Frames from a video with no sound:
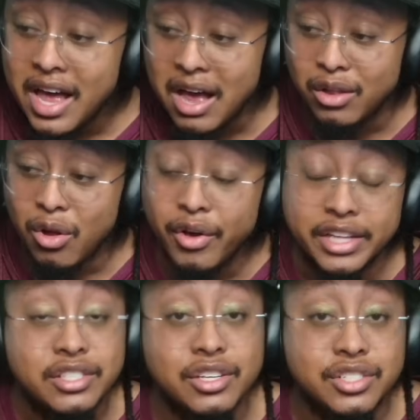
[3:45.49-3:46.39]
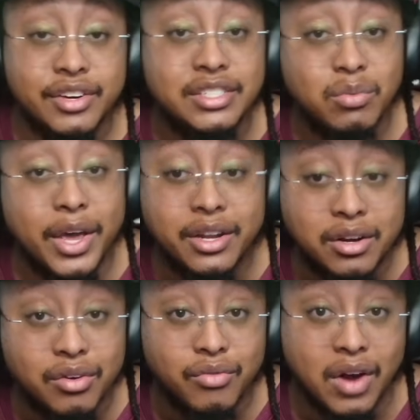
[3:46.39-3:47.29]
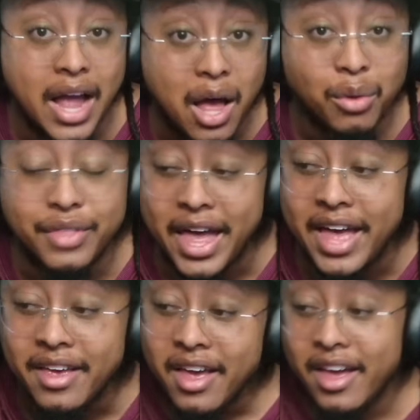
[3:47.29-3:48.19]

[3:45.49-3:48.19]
how long it took Tressway to corral that,